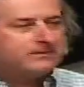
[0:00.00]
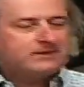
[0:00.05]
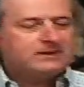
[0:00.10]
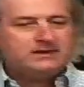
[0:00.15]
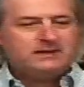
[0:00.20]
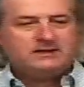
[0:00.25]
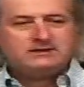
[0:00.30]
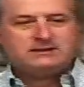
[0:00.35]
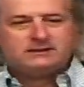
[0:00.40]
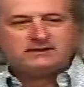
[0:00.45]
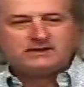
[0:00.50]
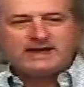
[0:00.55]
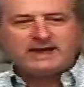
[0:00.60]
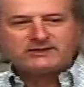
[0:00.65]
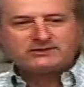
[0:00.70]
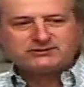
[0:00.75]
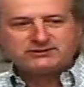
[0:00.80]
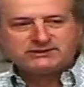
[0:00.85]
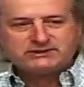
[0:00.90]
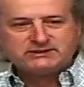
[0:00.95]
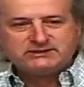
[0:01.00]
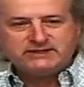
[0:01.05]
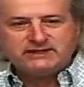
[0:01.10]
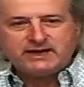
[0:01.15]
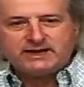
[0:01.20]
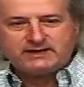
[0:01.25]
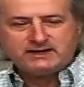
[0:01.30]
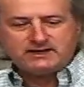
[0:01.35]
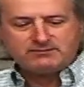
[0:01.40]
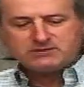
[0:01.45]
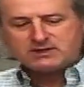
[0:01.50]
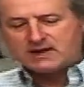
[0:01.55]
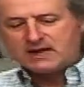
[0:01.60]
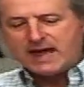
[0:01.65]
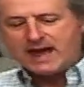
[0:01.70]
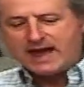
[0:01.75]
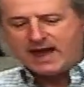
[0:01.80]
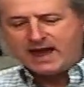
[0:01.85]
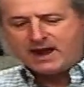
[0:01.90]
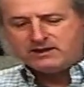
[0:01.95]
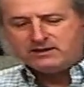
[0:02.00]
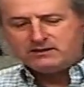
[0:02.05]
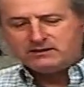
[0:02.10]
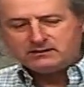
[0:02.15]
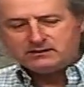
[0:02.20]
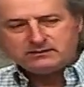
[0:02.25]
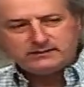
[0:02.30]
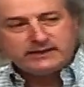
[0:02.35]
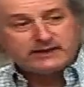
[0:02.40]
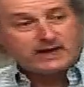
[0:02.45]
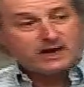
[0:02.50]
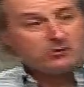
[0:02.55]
He said, Lazarus is dead, and I'm glad that I